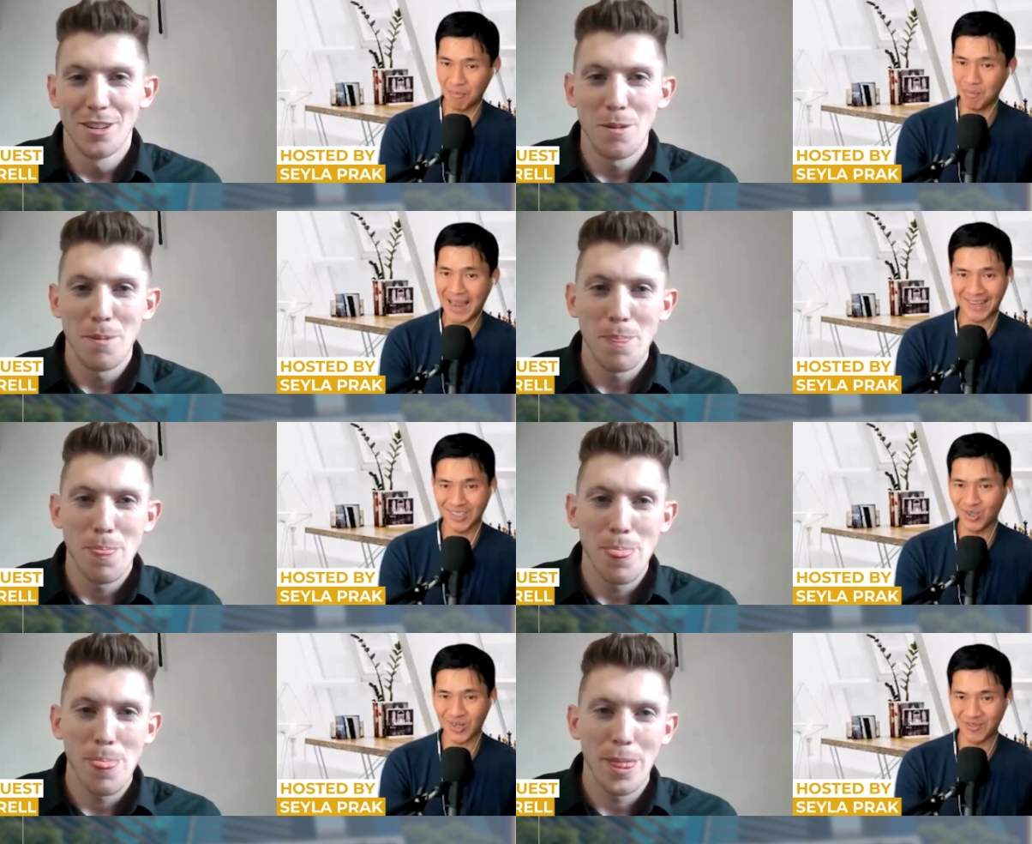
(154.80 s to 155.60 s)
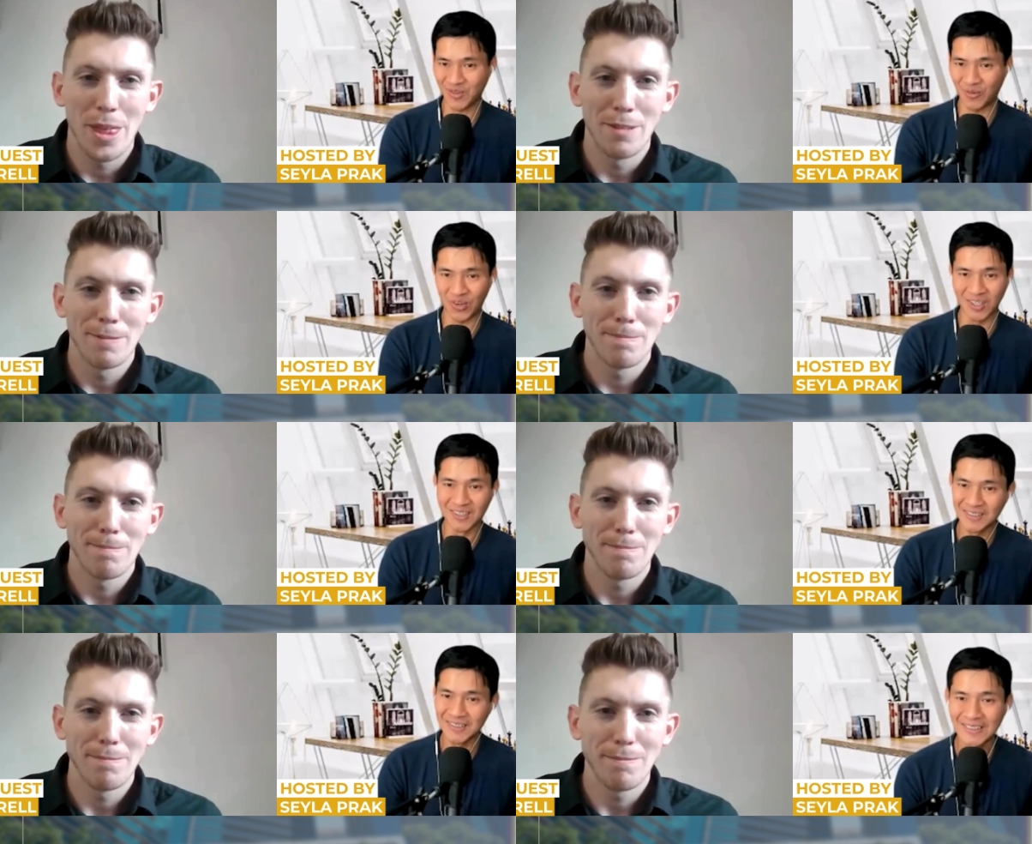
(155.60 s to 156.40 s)
Speaker 1: impacted your life so far?
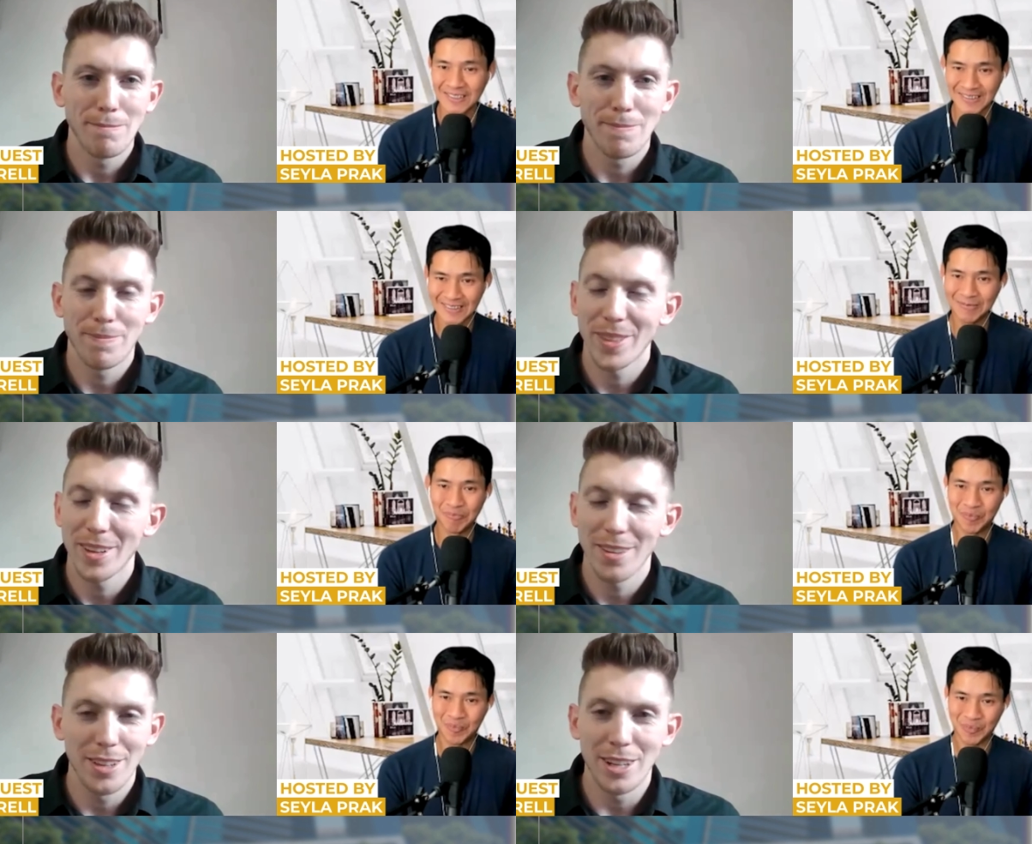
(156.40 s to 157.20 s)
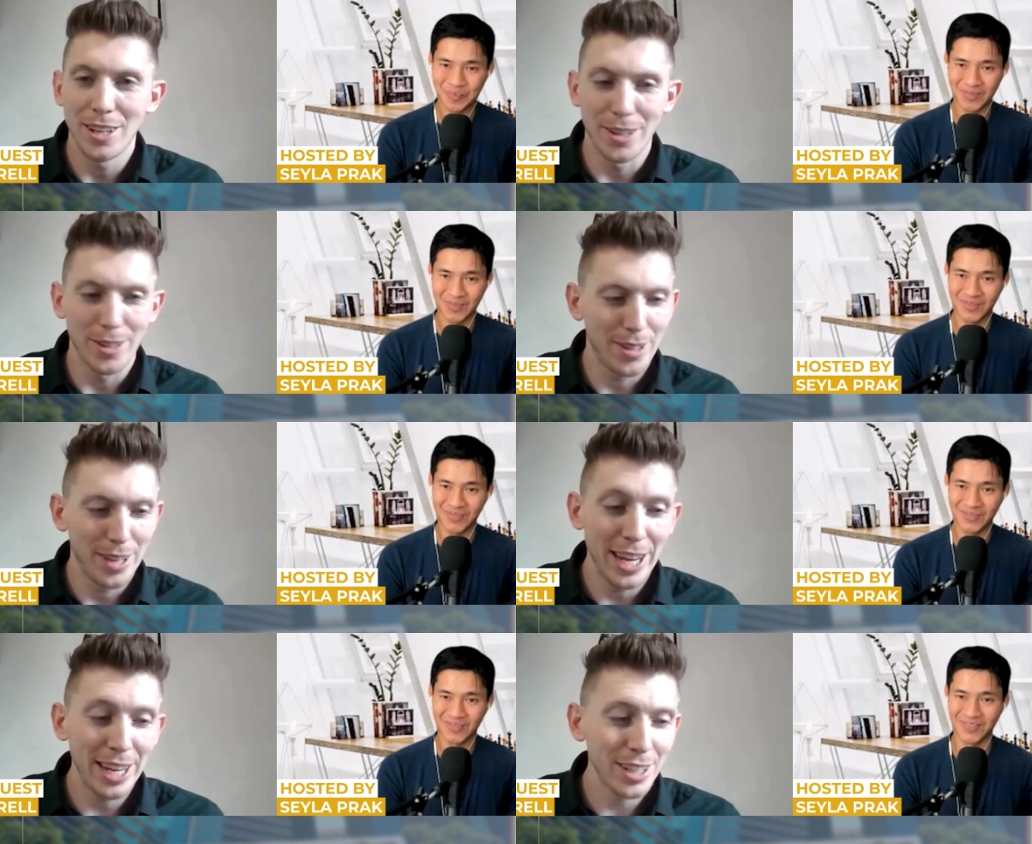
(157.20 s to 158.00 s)
Speaker 2: Oh,
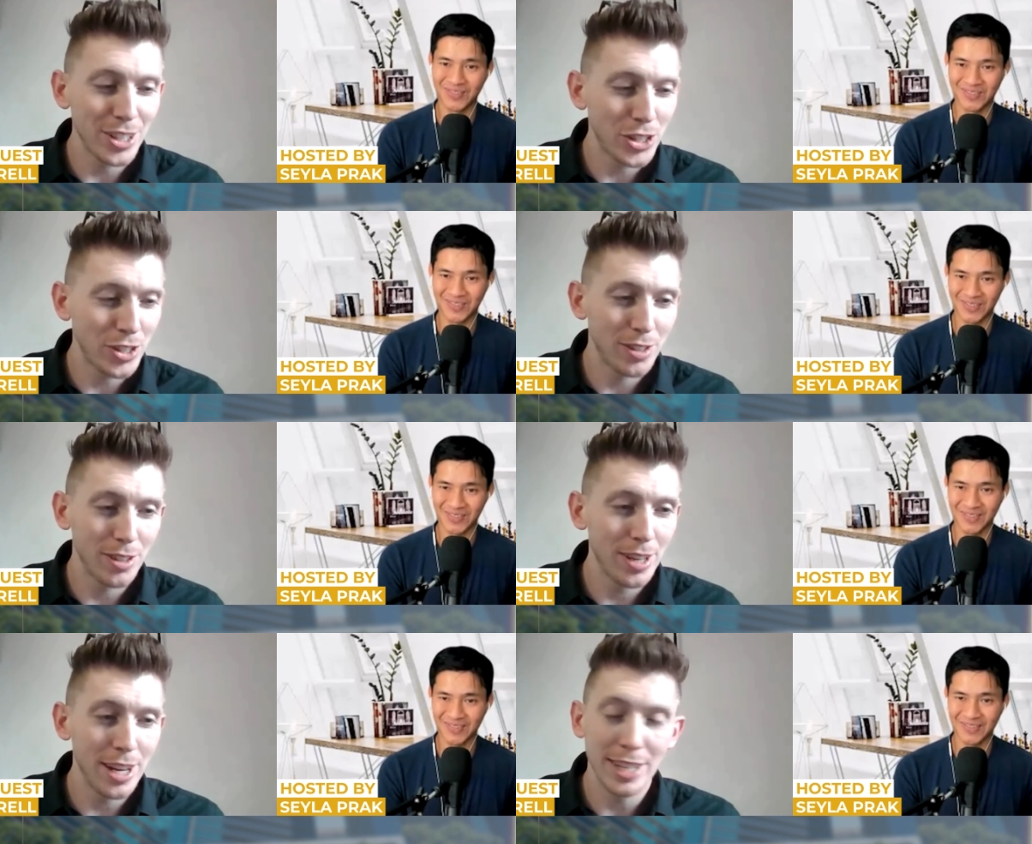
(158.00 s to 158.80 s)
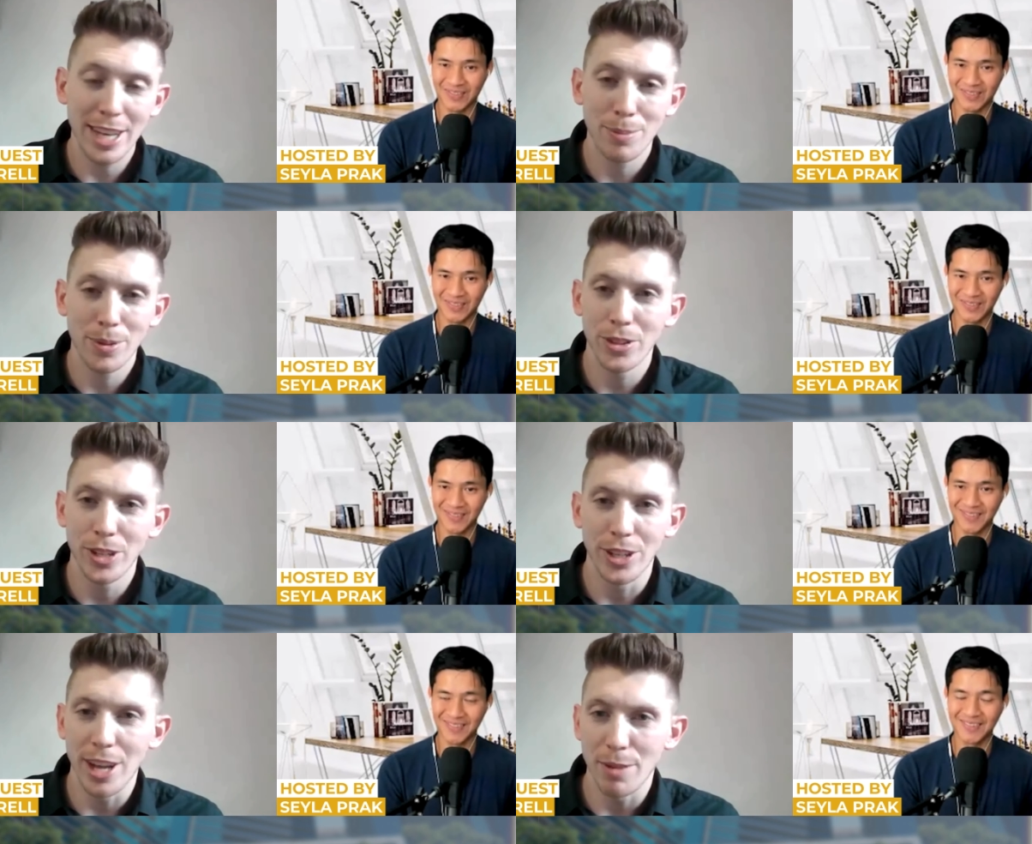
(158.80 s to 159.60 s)
it is it has absolutely
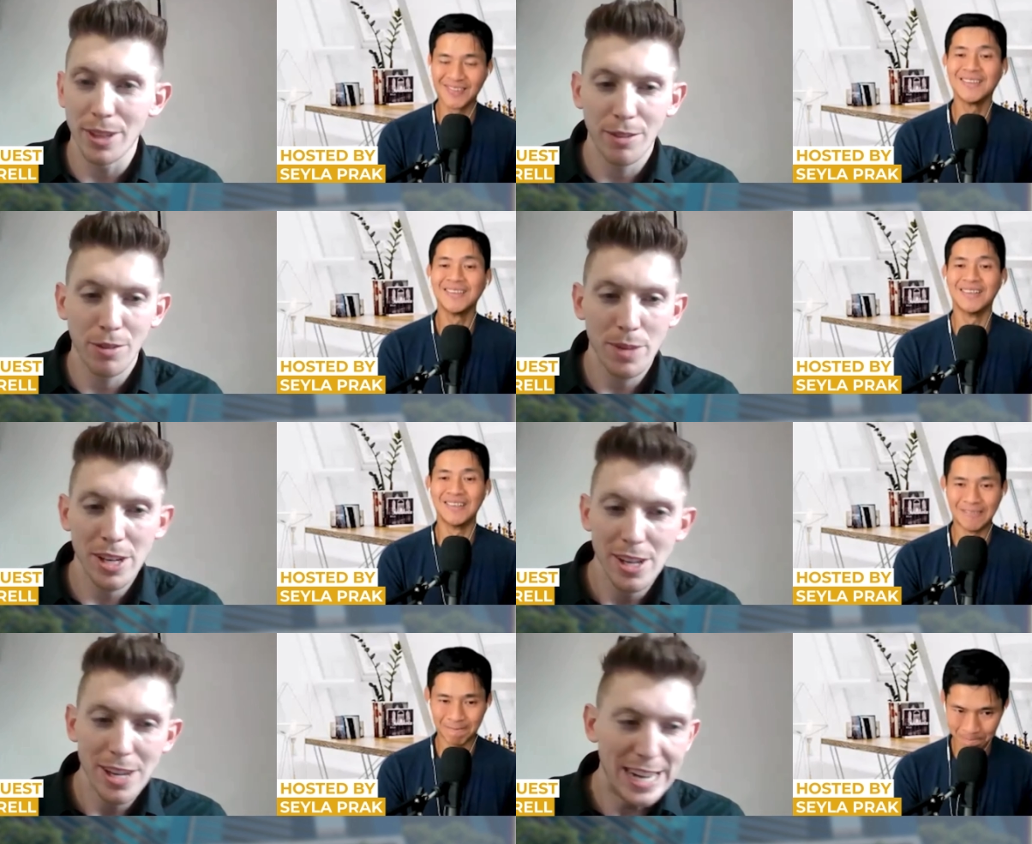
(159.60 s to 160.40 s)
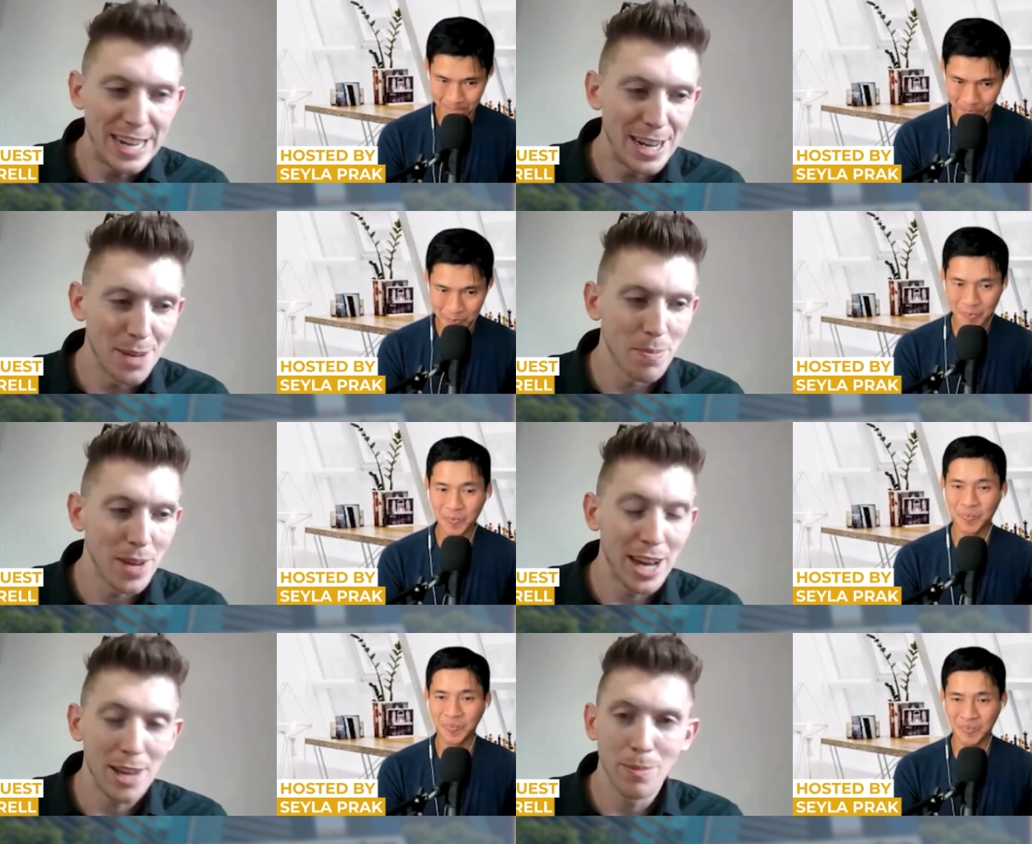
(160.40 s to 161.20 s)
changed everything for me. Um,
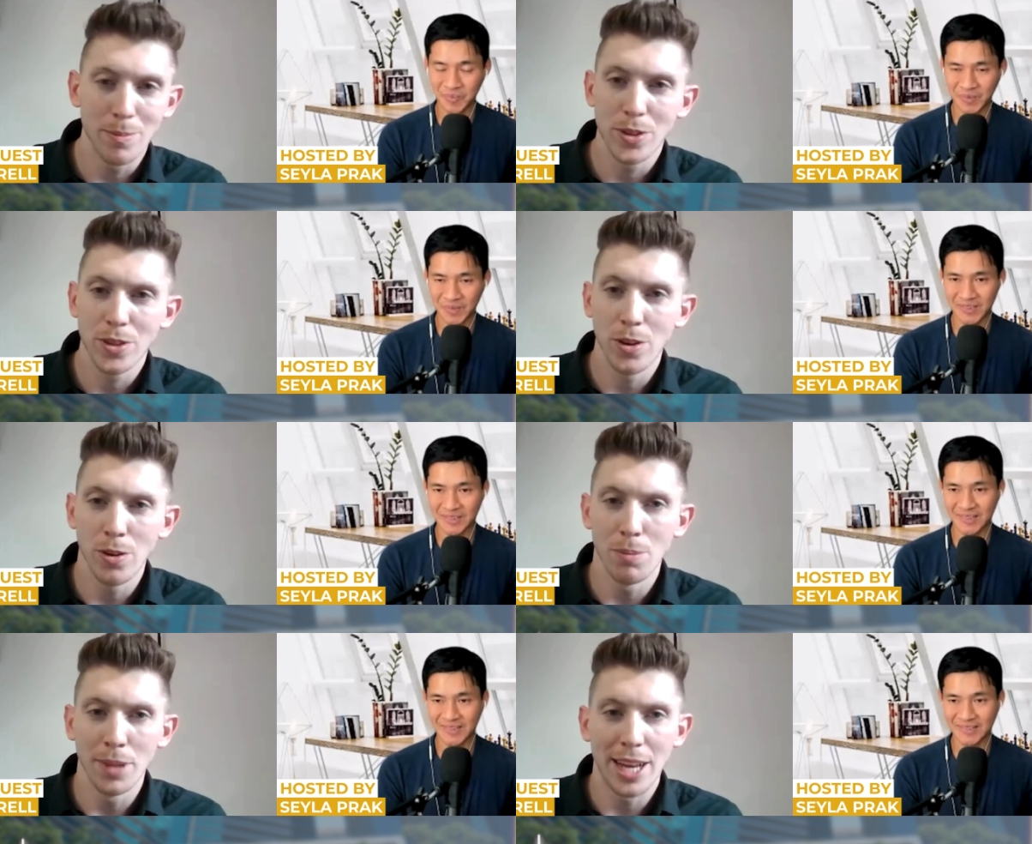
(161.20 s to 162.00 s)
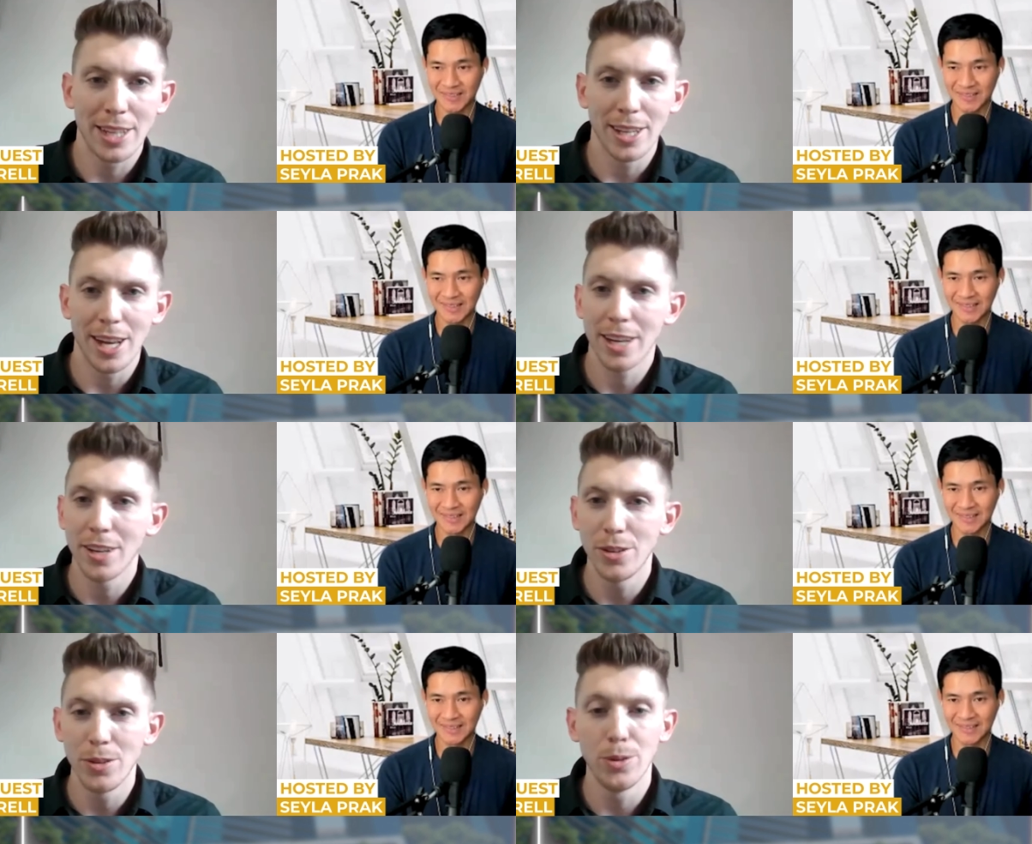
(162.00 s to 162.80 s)
I am so blessed that I can
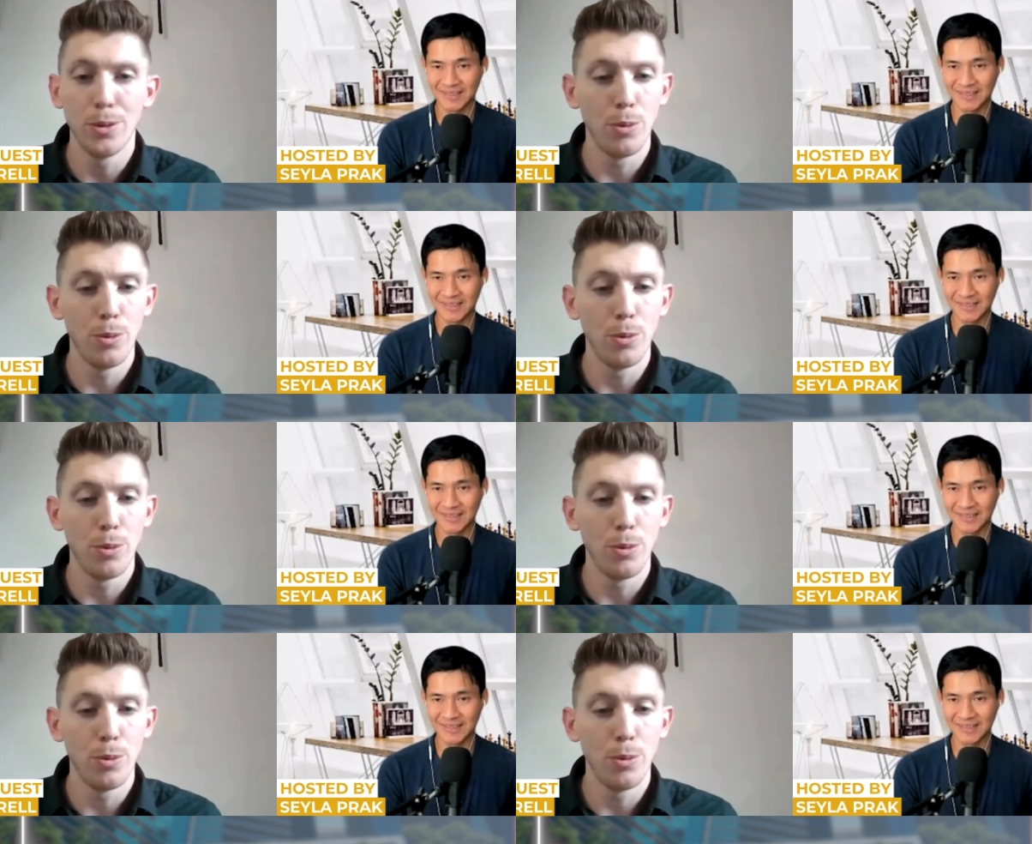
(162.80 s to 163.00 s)
do